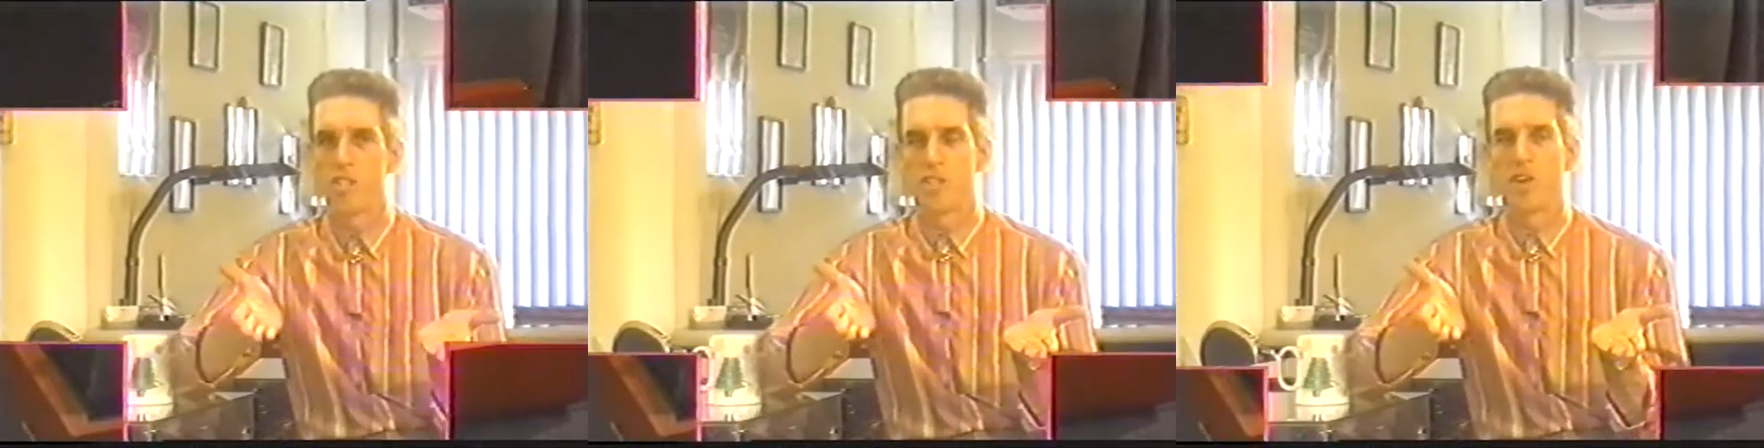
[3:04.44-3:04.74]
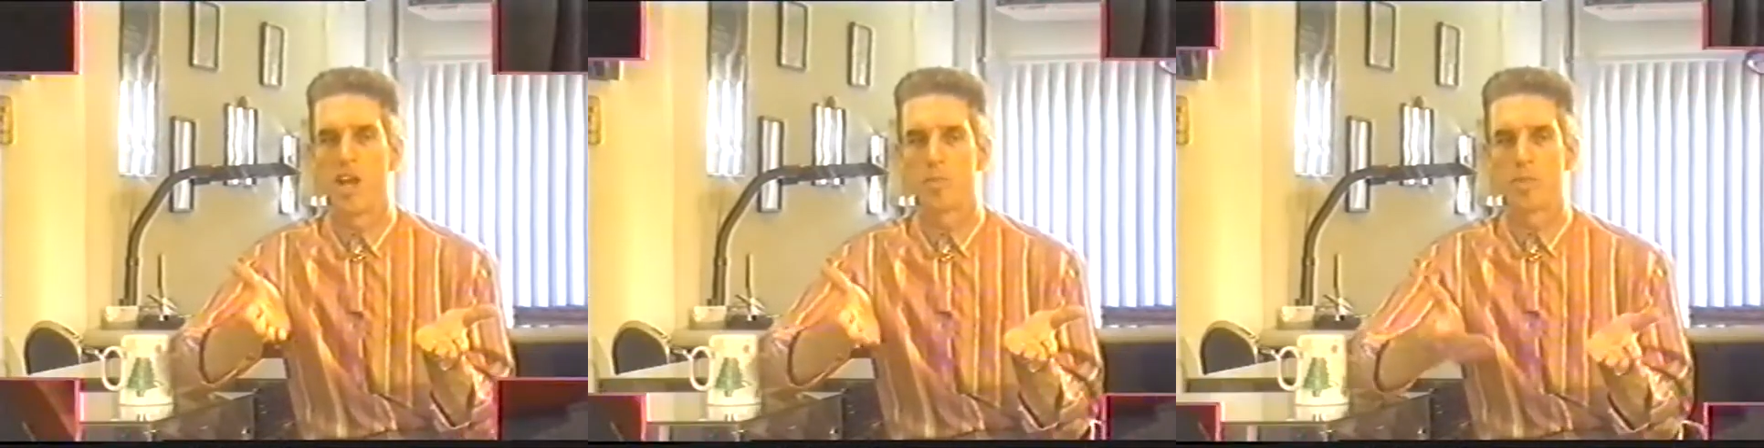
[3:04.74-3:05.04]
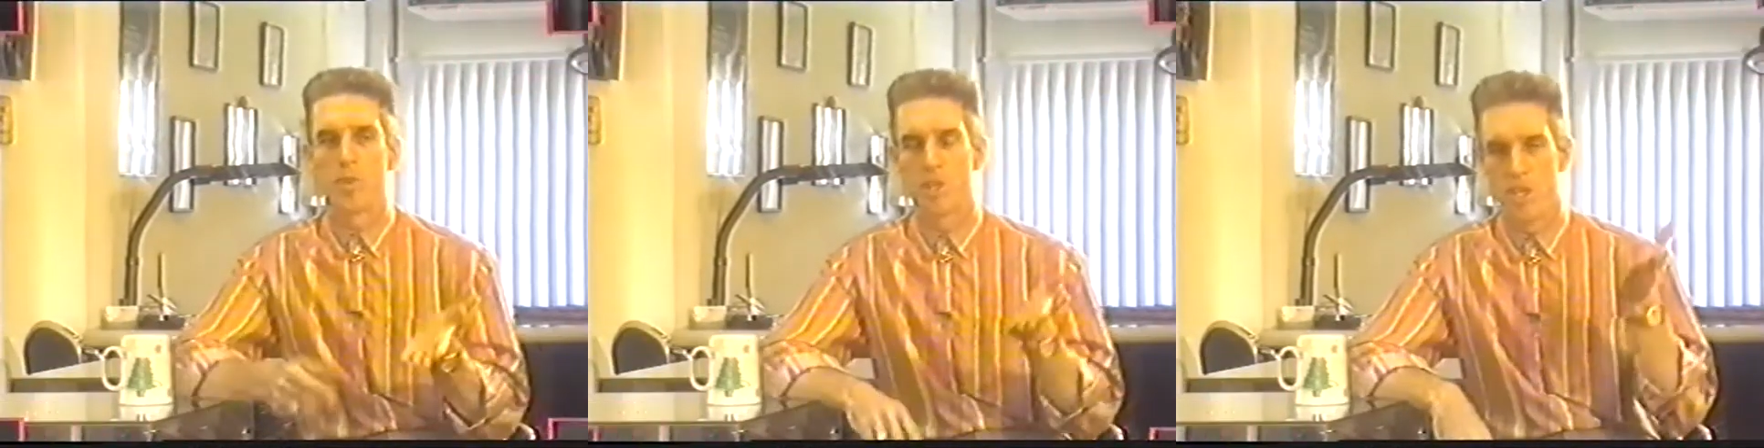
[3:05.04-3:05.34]
advise
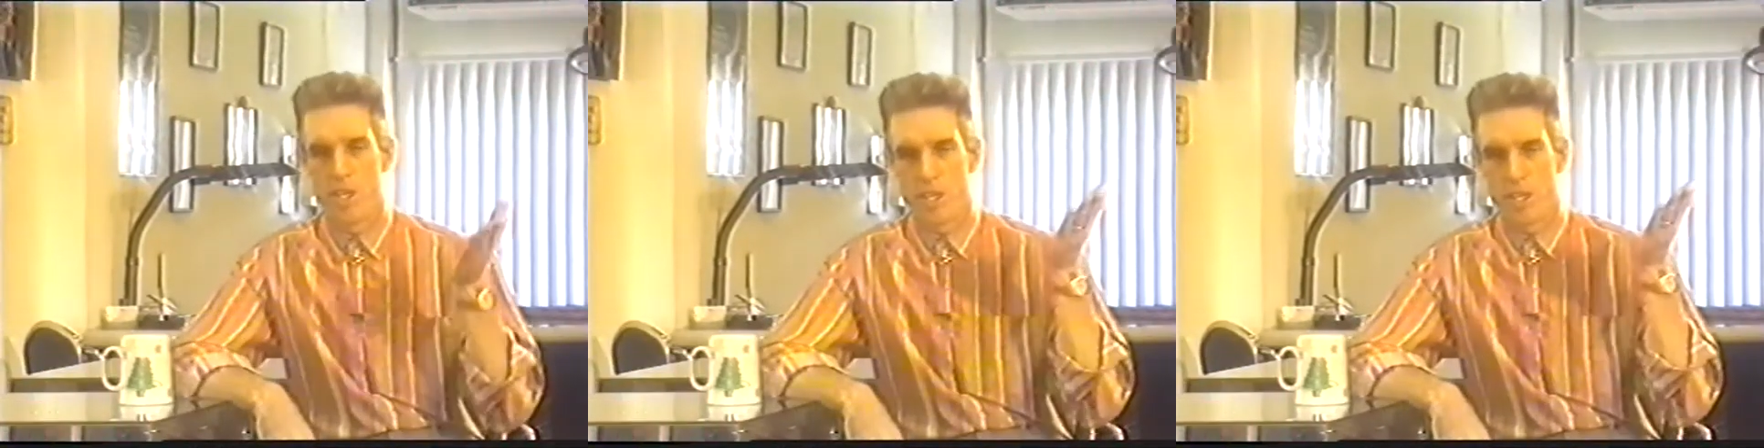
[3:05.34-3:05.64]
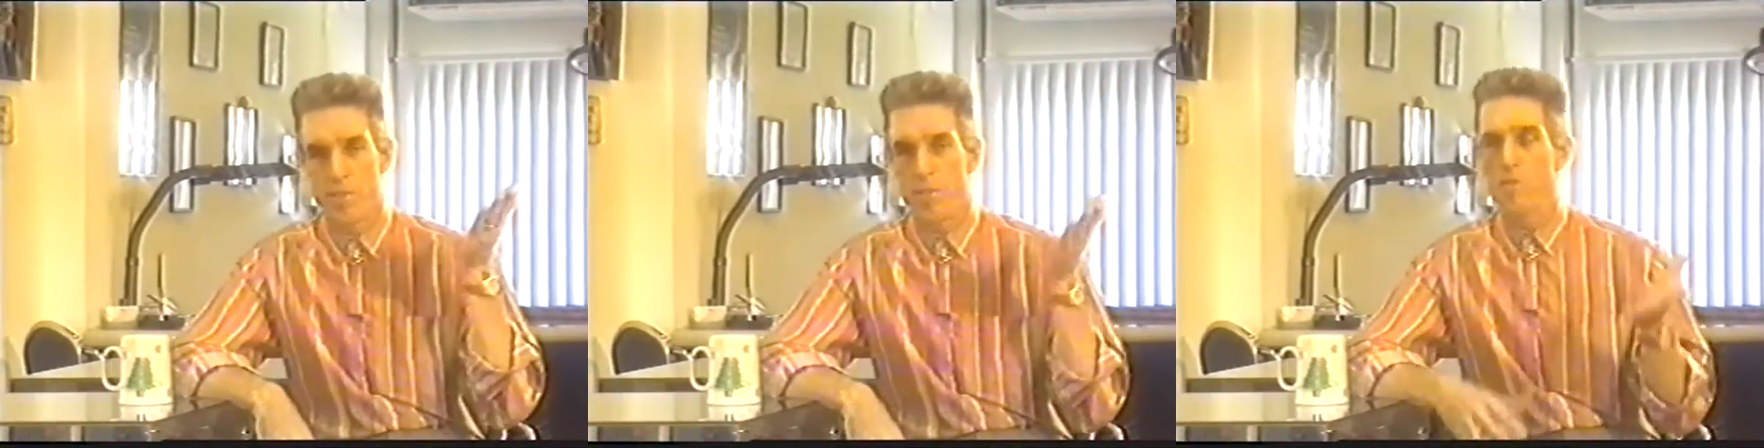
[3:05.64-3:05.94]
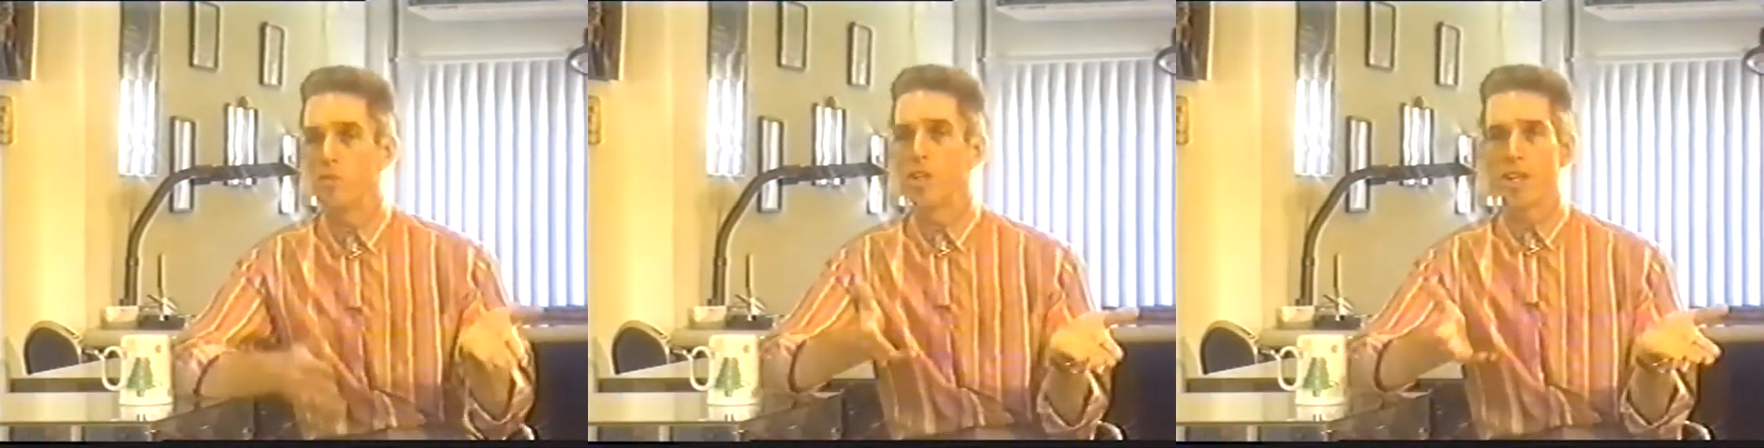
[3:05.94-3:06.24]
people, if
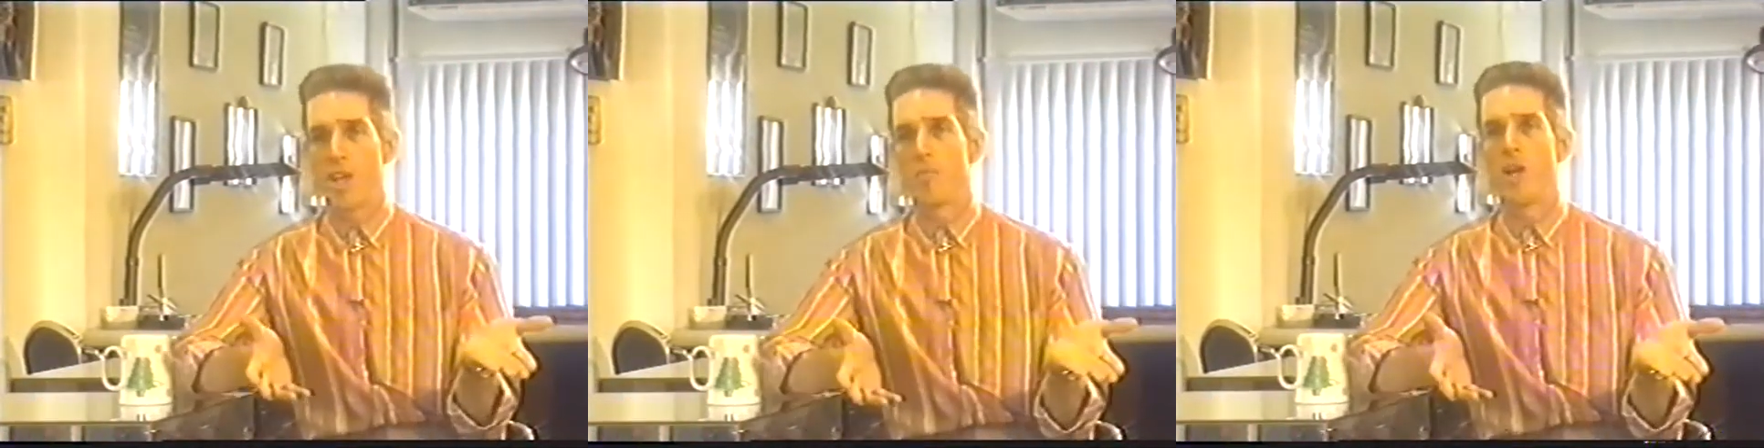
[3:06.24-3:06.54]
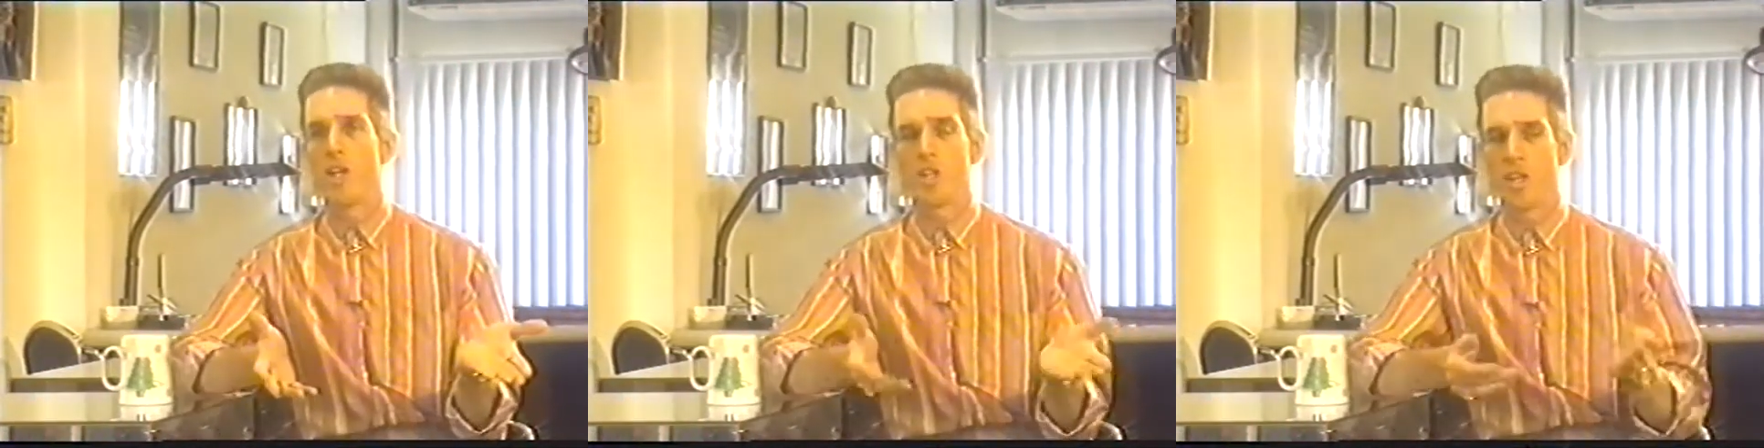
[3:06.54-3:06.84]
you've really got a budget,